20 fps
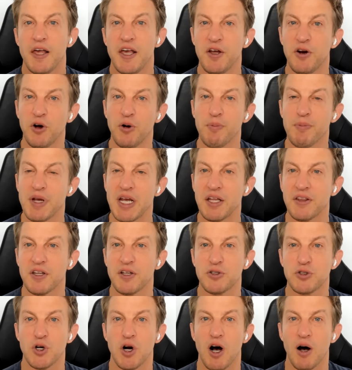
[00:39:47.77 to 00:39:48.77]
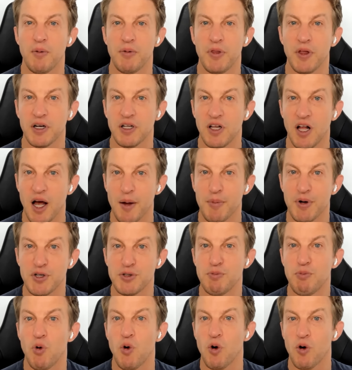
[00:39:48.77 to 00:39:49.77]
it'll mean the climate
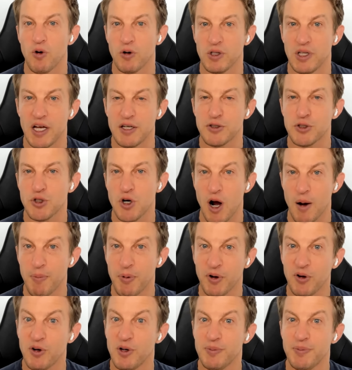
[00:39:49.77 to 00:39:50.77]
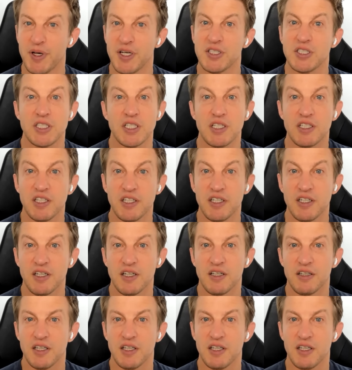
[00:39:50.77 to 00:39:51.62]
is more or less tropical, basically.